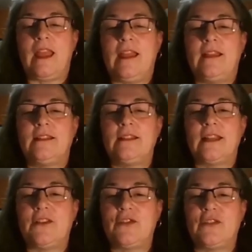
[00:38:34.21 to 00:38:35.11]
and
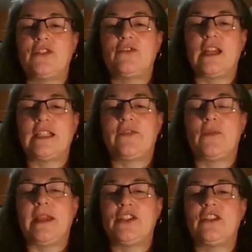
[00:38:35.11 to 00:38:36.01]
the center is
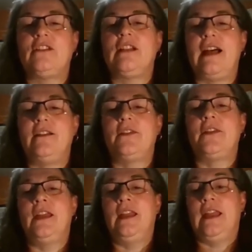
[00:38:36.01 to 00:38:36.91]
Transformational
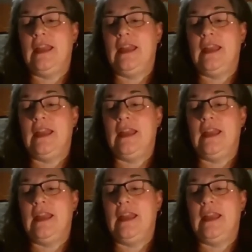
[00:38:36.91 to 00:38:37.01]
Health.